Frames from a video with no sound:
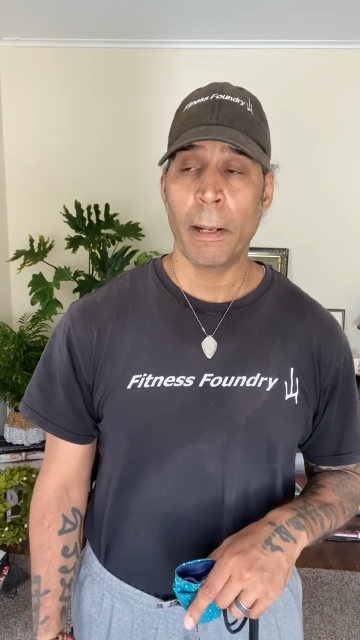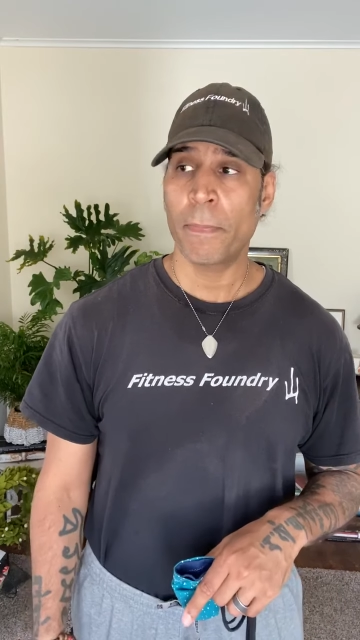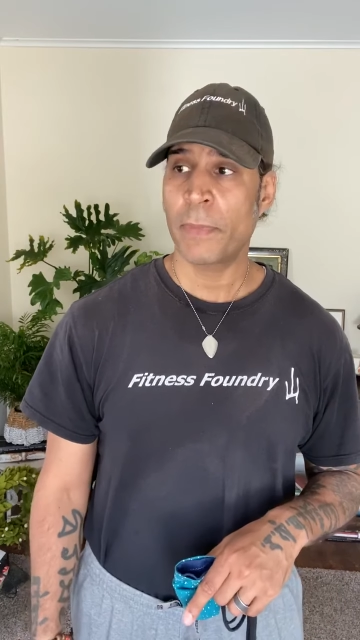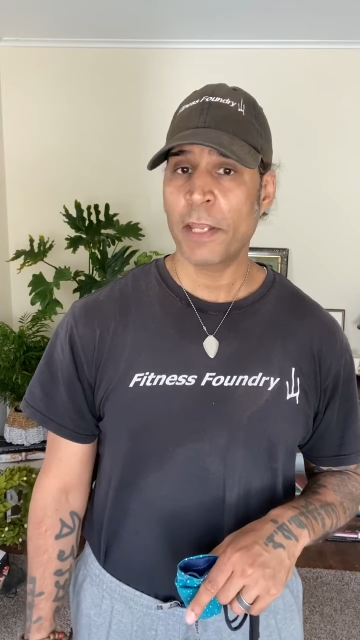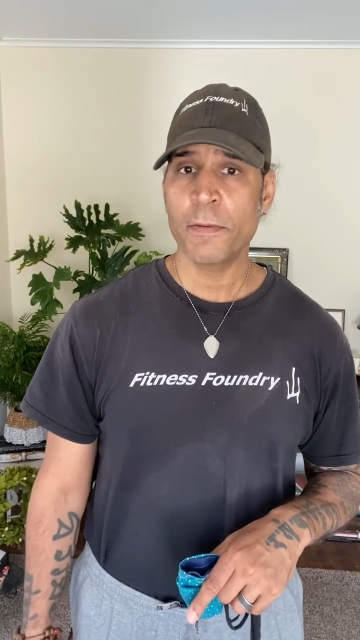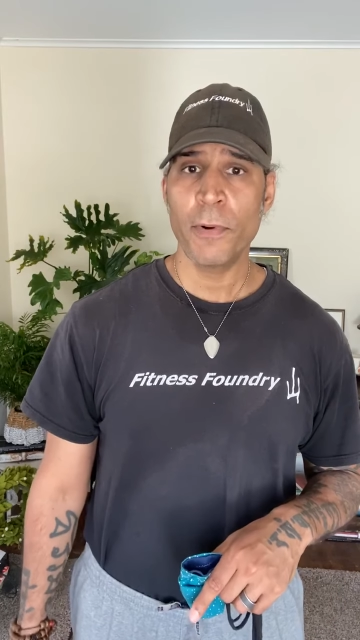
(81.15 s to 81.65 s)

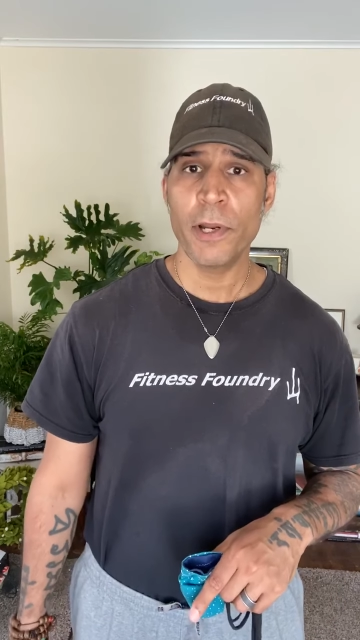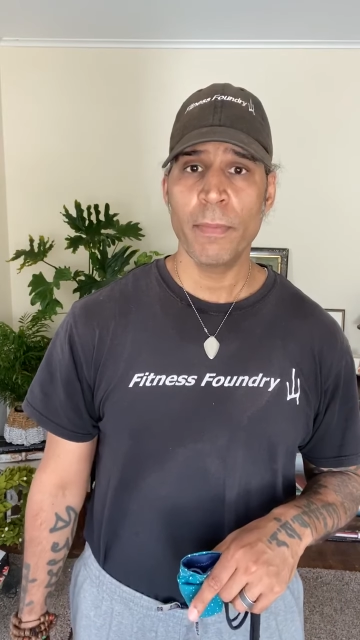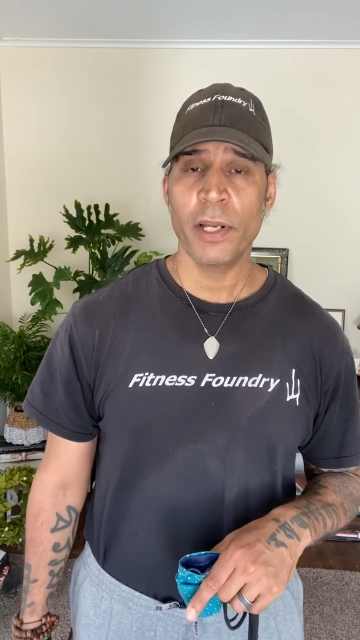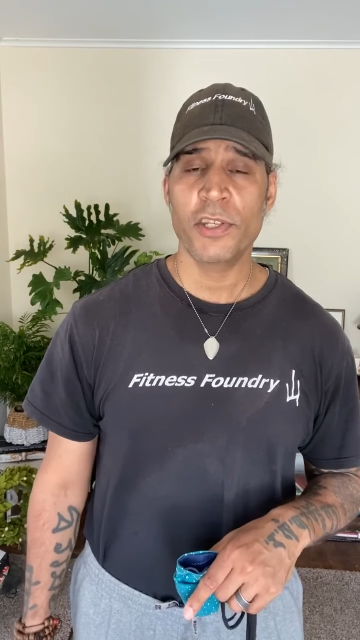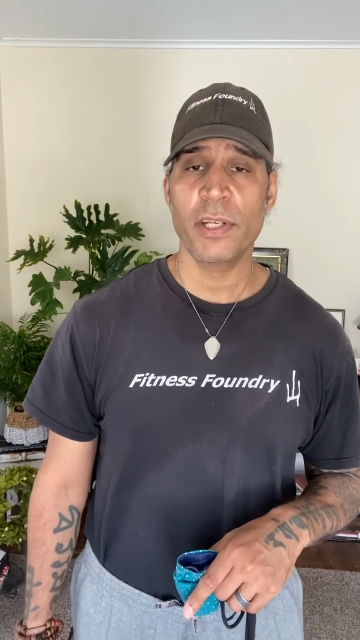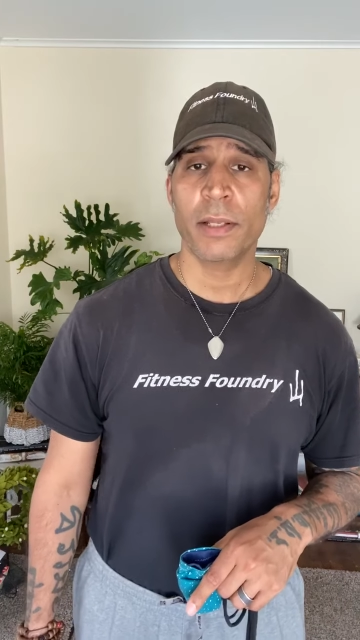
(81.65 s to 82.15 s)
That's pretty
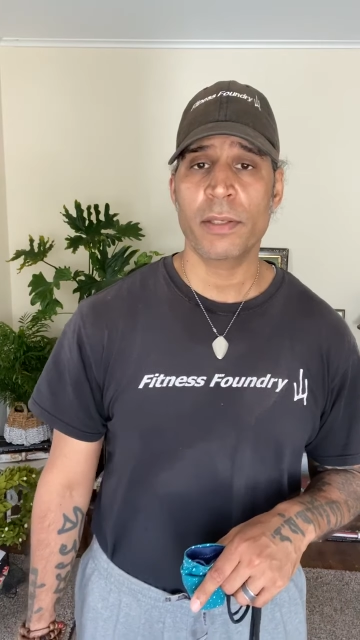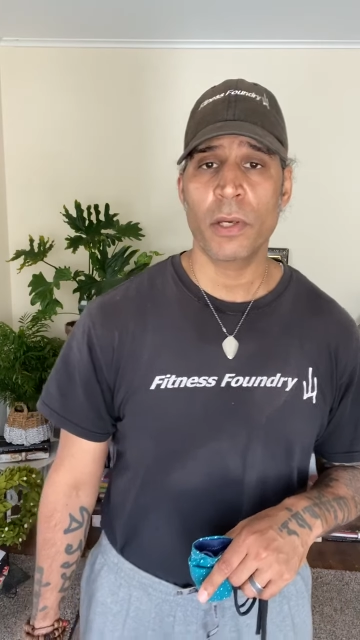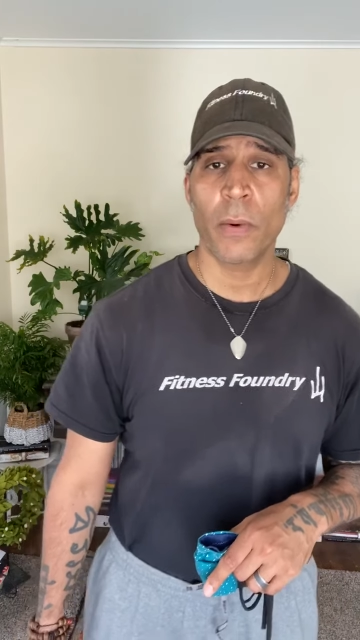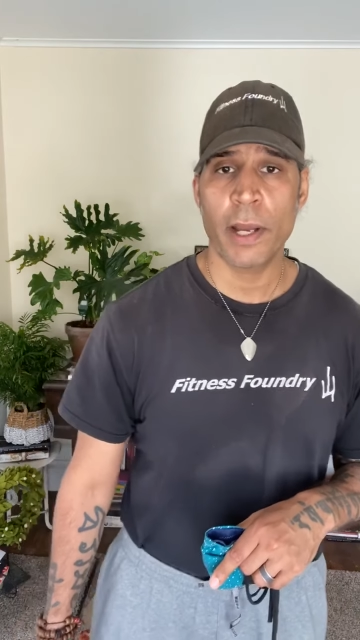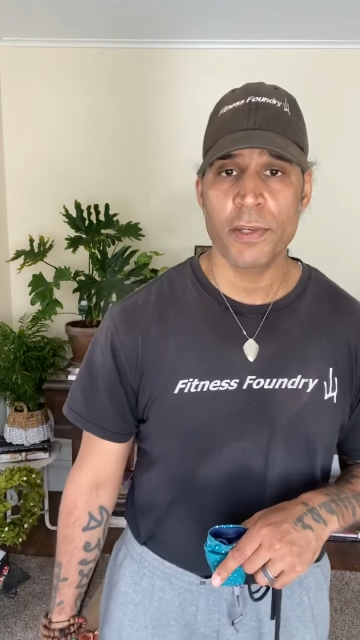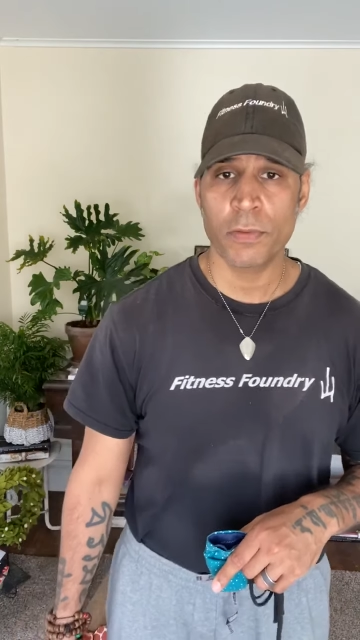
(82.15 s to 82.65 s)
much it. So
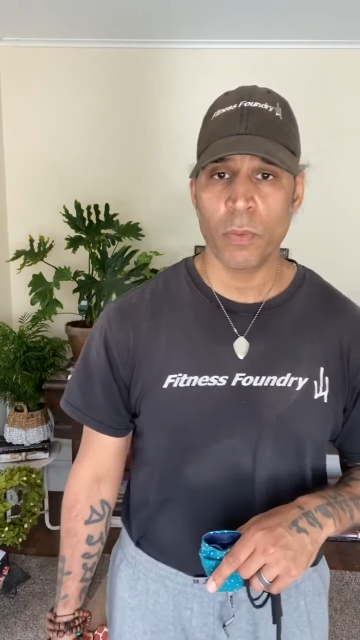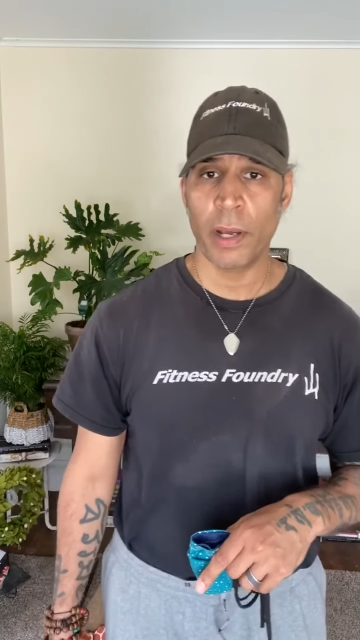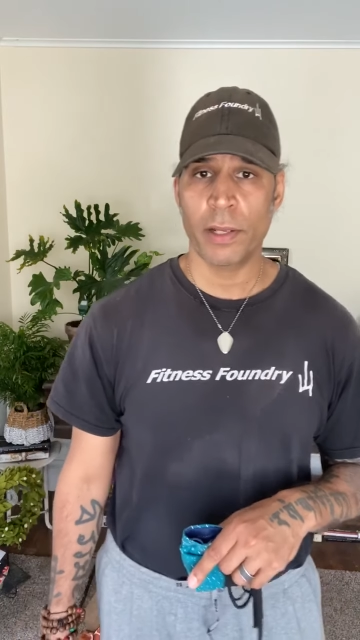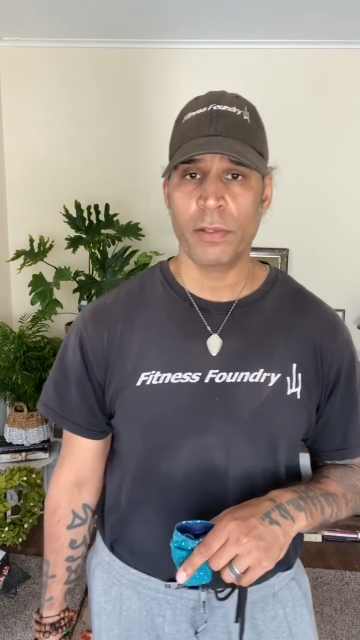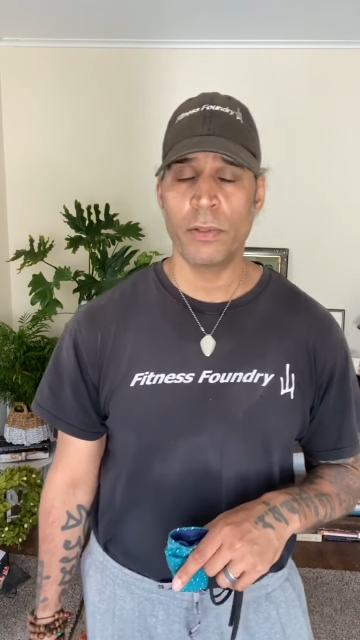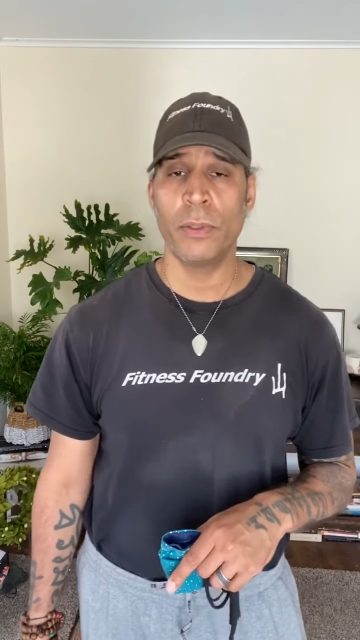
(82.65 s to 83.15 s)
I just
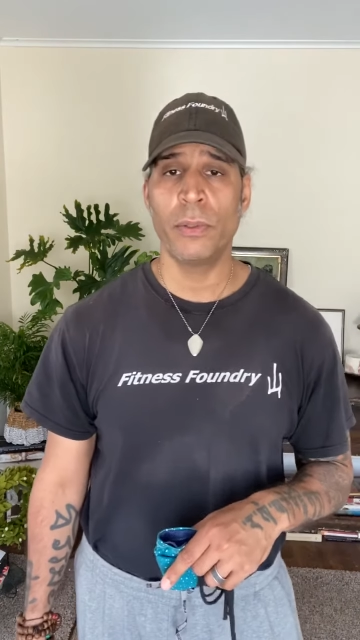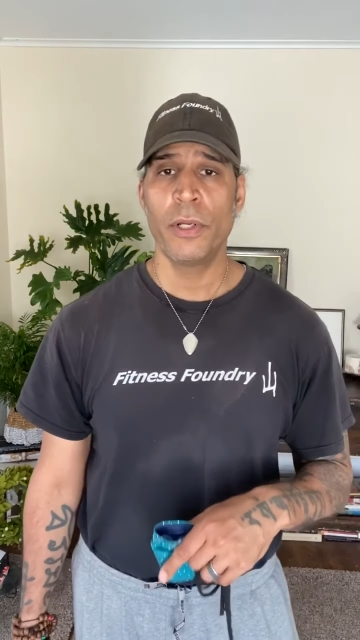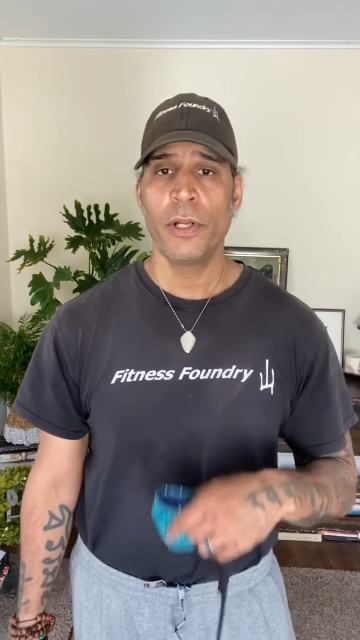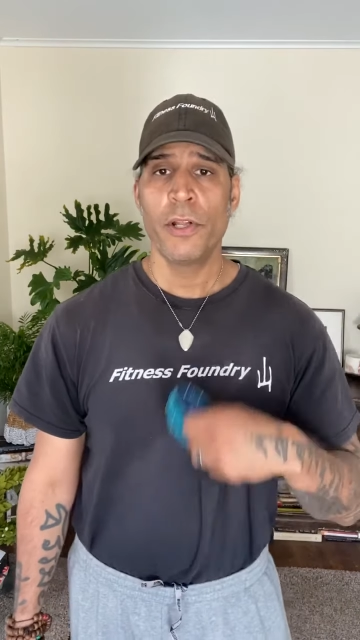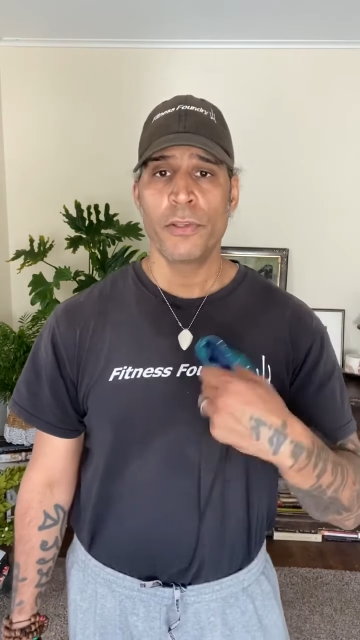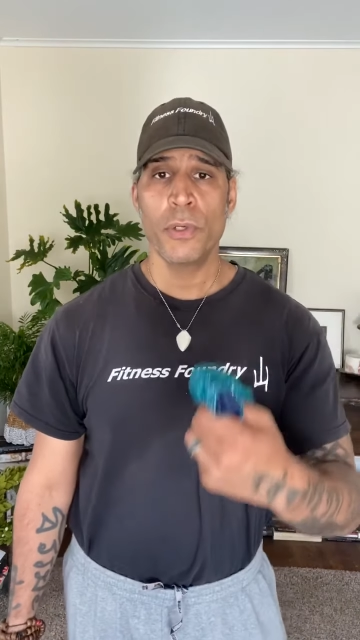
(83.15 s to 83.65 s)
wanted to
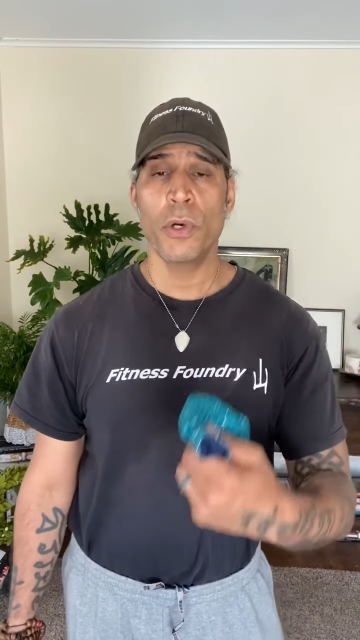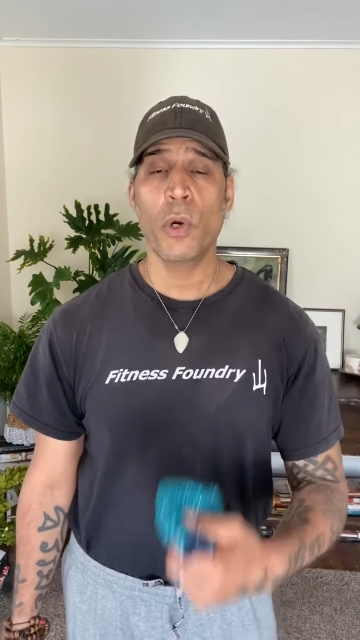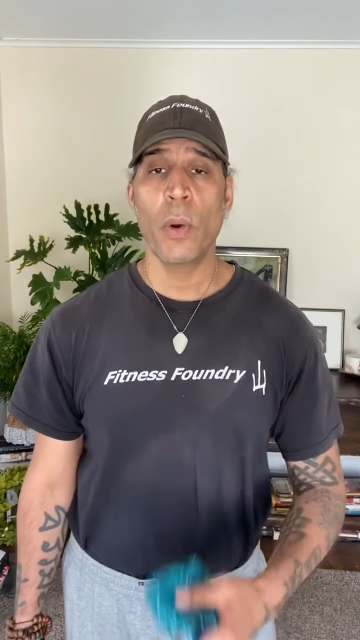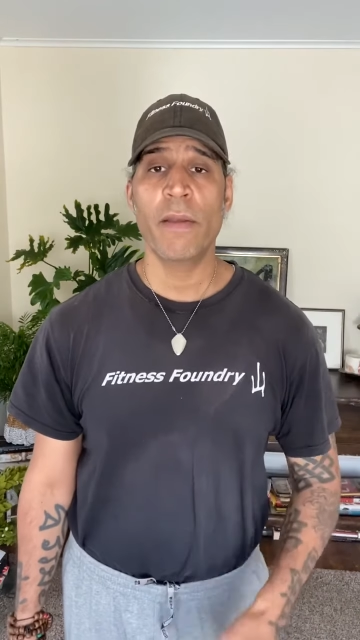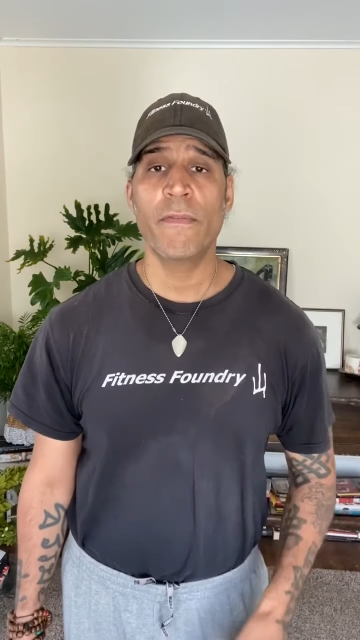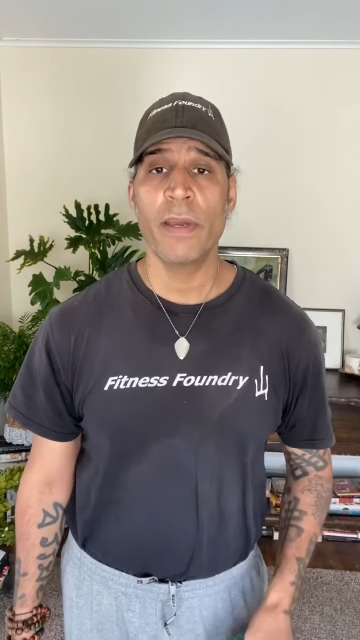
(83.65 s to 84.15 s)
do a
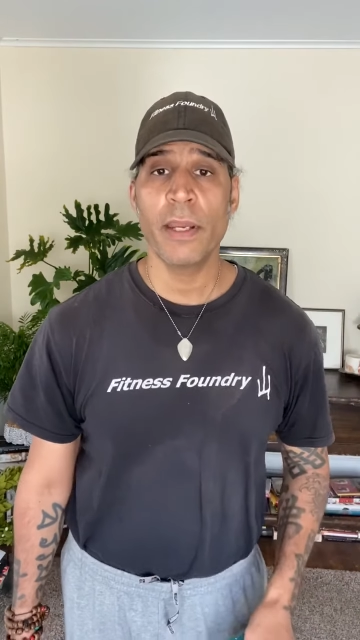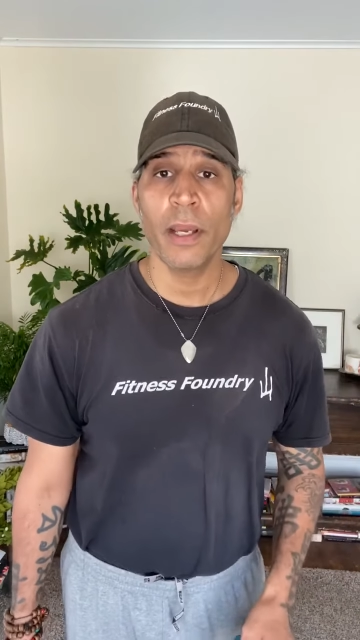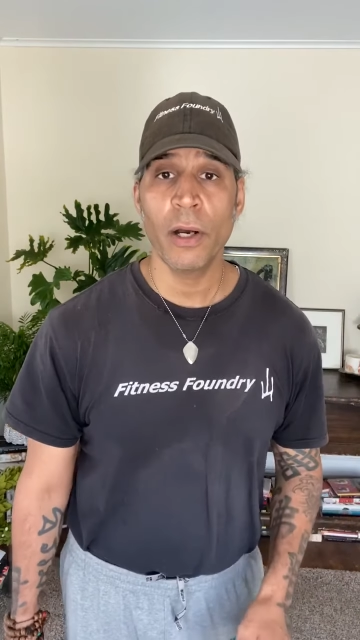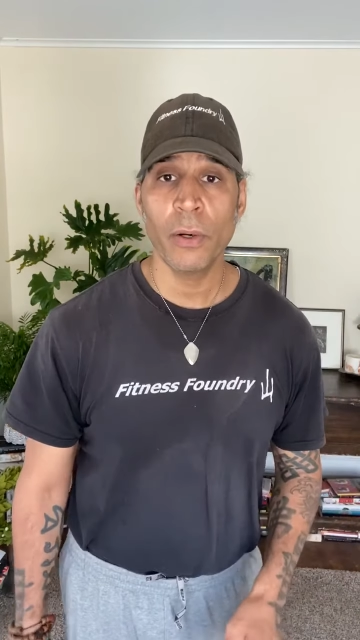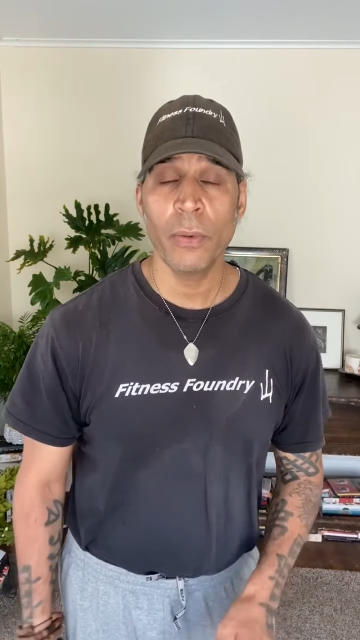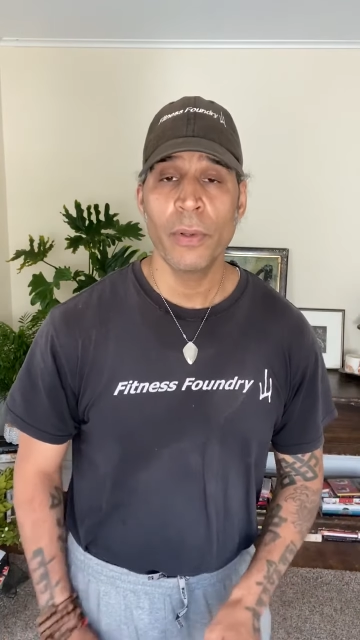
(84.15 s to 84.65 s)
quick
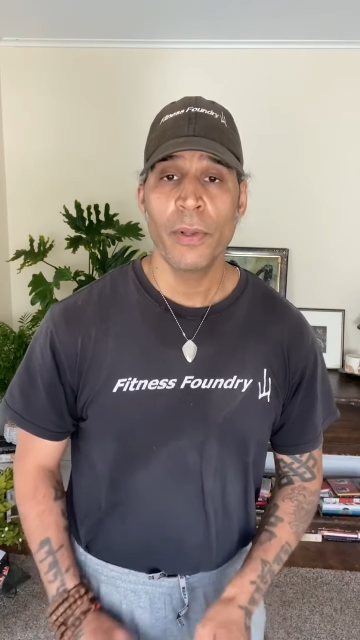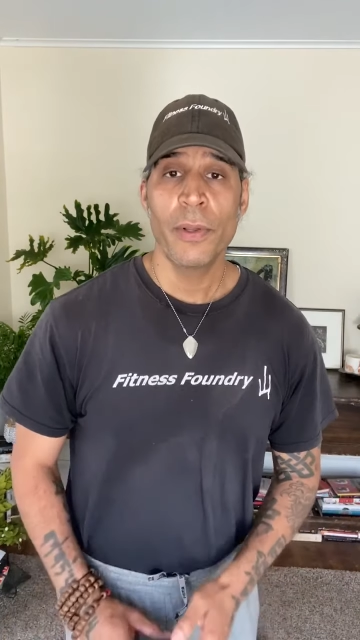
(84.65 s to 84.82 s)
video,